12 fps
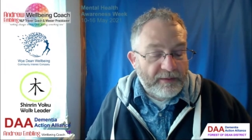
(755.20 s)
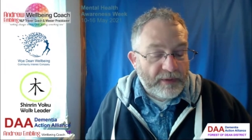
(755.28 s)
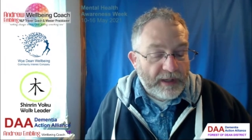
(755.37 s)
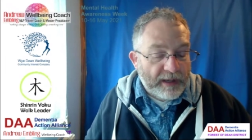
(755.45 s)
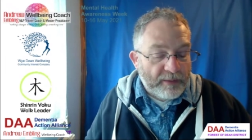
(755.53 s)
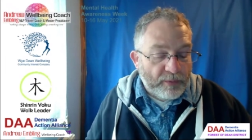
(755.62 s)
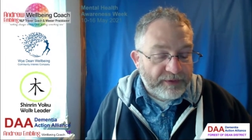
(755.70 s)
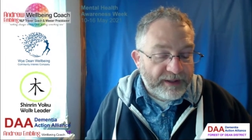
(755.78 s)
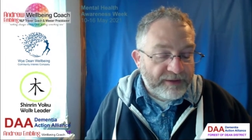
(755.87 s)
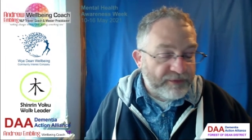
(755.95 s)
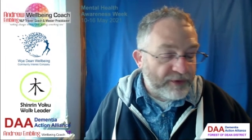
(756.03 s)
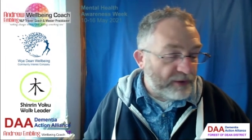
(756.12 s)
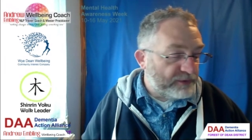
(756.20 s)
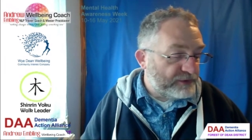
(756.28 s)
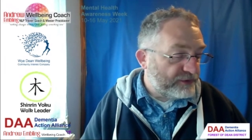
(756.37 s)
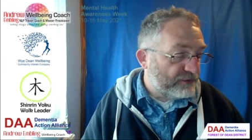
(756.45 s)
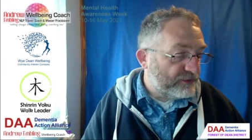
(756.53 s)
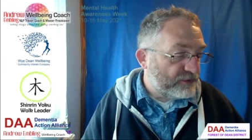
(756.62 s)
And within
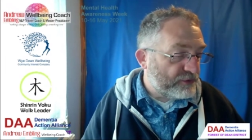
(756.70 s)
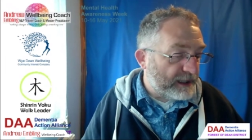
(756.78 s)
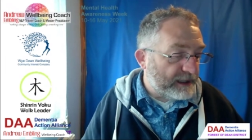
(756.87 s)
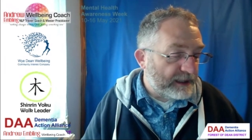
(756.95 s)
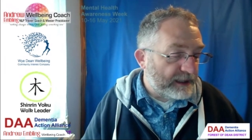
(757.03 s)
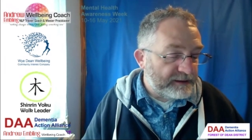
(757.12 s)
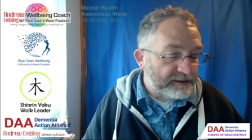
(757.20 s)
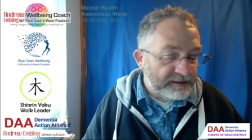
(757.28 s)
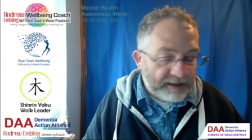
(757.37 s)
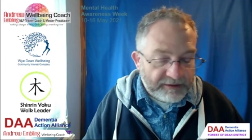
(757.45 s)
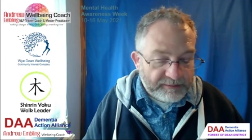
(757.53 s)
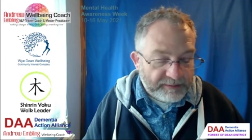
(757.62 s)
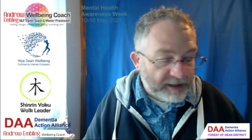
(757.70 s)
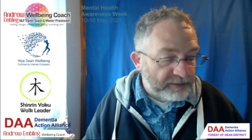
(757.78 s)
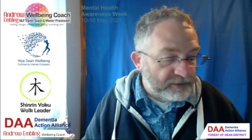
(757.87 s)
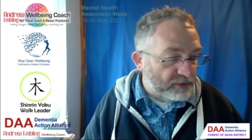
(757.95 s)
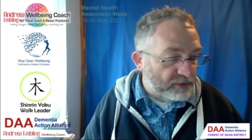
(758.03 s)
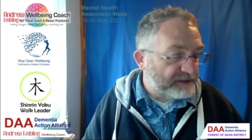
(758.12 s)
those trainings, now I'm
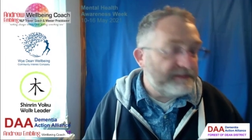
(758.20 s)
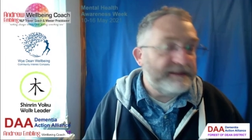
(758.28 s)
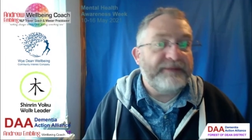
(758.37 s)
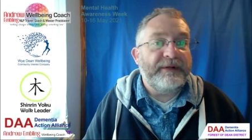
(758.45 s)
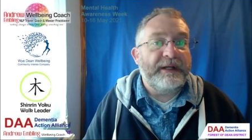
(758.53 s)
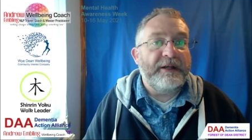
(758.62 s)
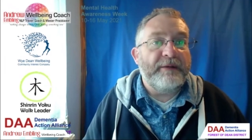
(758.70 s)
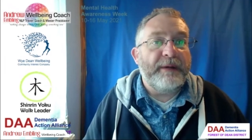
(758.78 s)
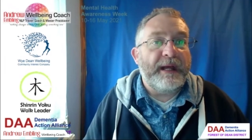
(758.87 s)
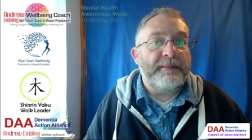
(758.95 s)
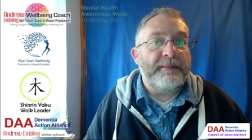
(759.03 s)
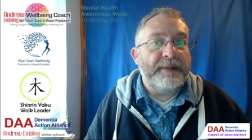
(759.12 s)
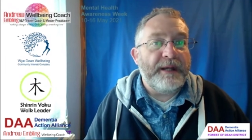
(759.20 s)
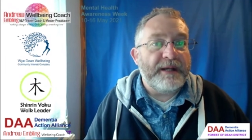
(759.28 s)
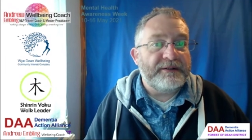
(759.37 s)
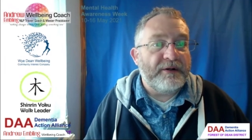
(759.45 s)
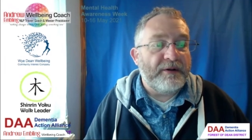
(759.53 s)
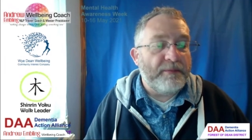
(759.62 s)
talking specifically here about
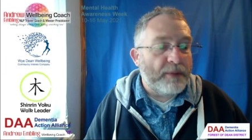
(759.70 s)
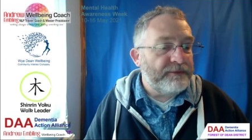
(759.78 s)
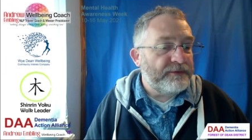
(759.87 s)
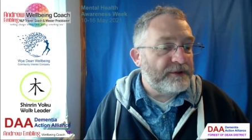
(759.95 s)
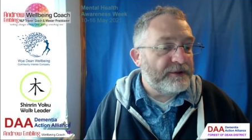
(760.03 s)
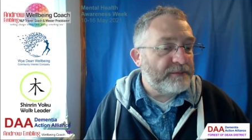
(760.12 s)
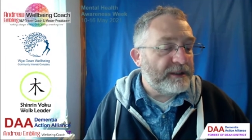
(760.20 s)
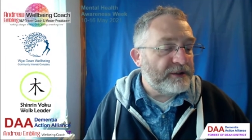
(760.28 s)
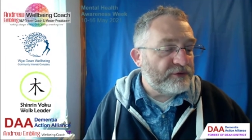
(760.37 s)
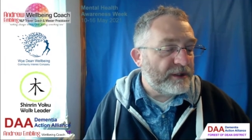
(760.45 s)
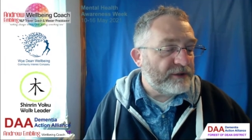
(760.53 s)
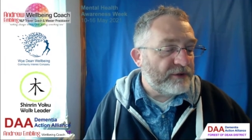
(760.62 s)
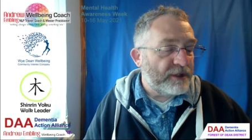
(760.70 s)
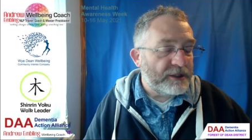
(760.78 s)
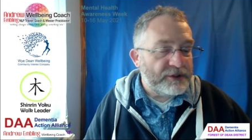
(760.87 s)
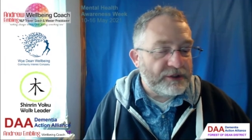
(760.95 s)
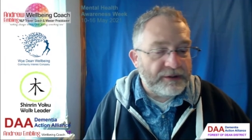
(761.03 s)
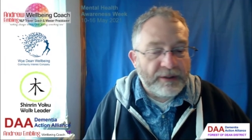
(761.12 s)
MBSR, mindfulness-based stress
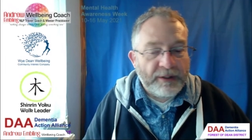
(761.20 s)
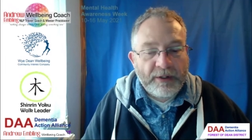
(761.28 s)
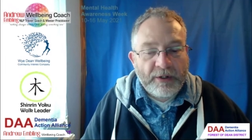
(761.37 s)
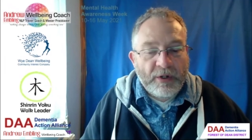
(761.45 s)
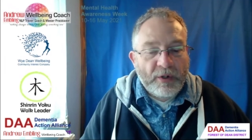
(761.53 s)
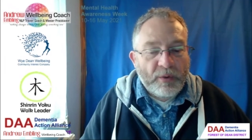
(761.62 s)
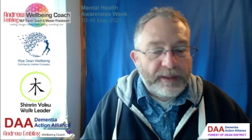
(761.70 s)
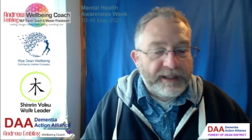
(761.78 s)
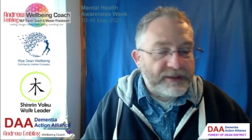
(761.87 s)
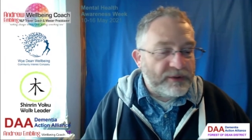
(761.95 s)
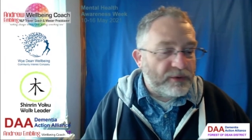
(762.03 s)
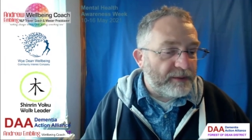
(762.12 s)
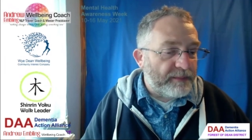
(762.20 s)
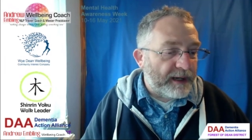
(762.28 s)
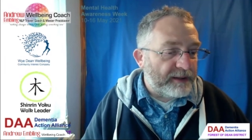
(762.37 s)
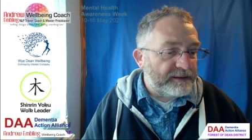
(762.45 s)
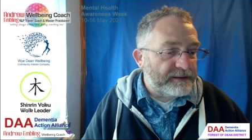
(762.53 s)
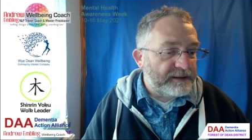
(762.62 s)
reduction. We talk
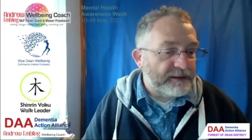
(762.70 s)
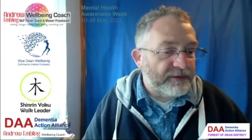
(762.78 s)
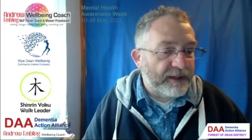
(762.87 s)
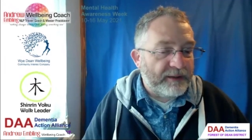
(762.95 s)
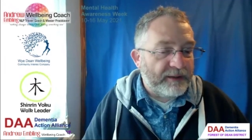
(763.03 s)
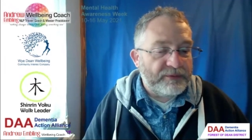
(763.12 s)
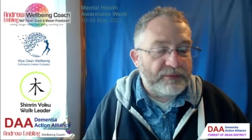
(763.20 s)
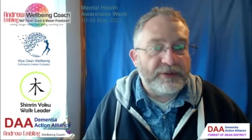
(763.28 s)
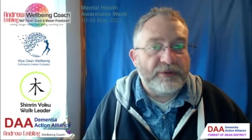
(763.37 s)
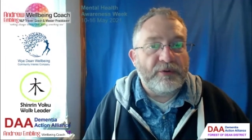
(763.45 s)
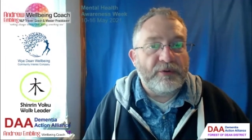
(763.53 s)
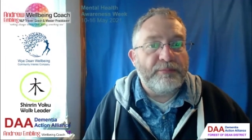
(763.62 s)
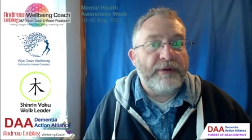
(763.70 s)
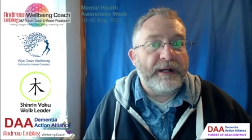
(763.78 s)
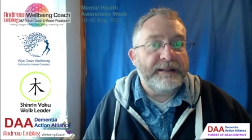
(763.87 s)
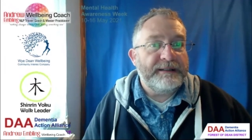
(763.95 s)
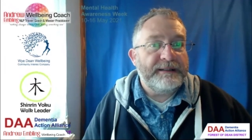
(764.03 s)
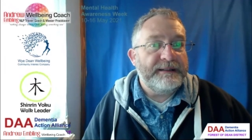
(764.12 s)
about things which are called
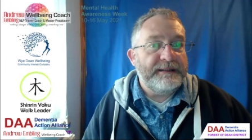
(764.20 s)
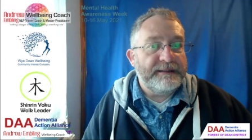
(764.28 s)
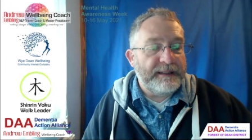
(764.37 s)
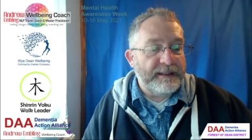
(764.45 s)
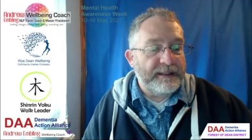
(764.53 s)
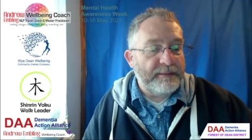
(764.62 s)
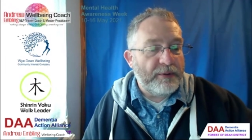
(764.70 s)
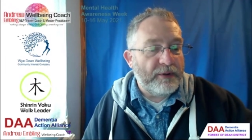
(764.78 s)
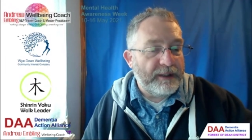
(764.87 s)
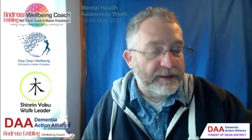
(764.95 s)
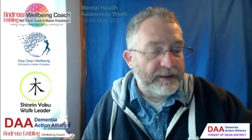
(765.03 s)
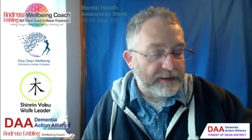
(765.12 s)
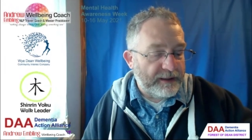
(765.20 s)
practices in a pocket.